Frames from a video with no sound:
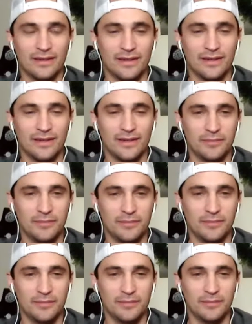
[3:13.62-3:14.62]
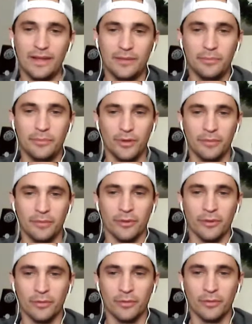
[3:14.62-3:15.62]
hit
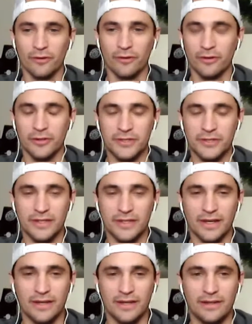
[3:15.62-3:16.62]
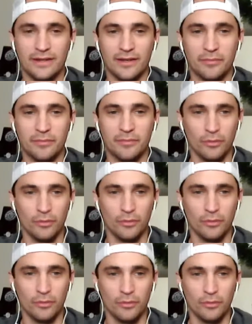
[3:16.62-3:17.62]
Bullet Bourbon earlier tonight. I
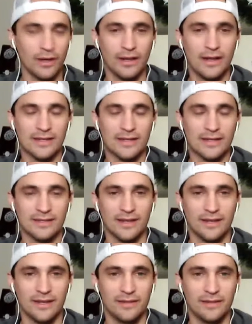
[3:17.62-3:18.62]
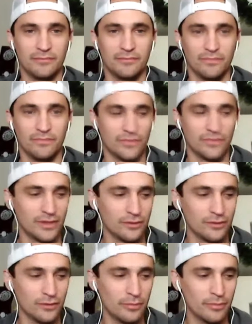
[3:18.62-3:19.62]
hit Bullet Rye last night.
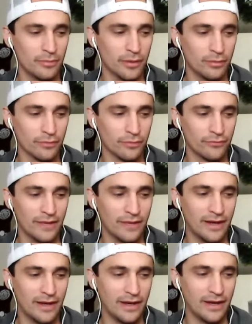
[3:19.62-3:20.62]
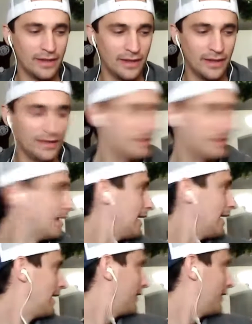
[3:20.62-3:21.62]
Gonna do the barrel proof now, and then
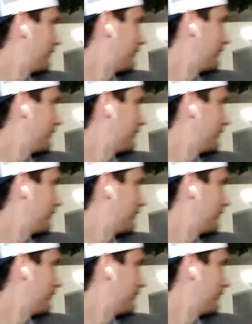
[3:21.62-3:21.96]
I have